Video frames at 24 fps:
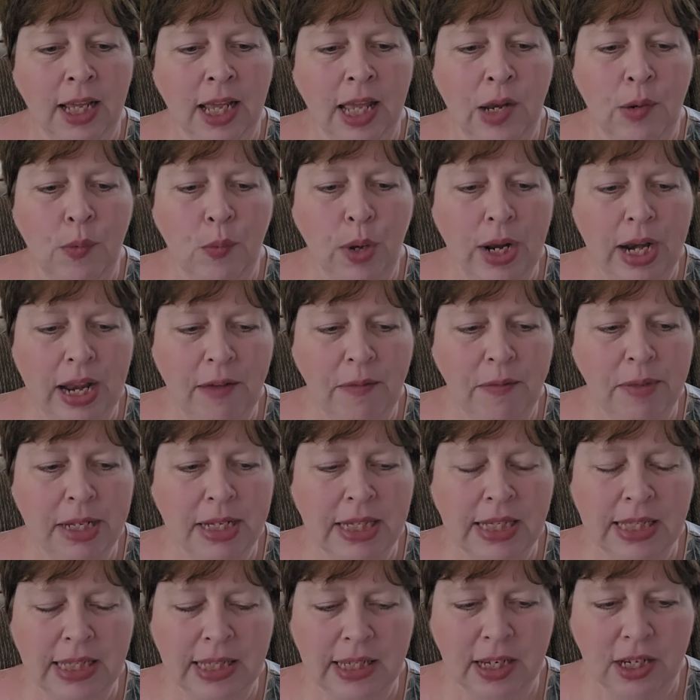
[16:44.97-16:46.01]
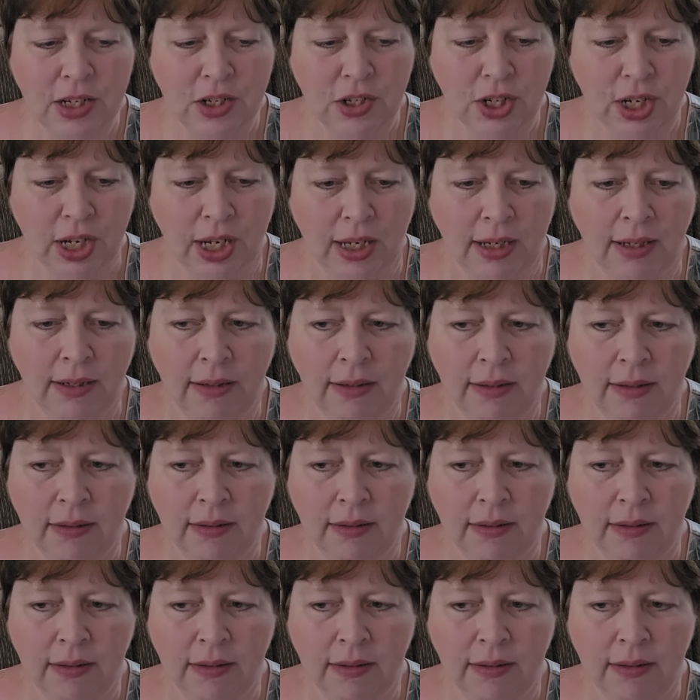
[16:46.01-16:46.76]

and what I've been stitching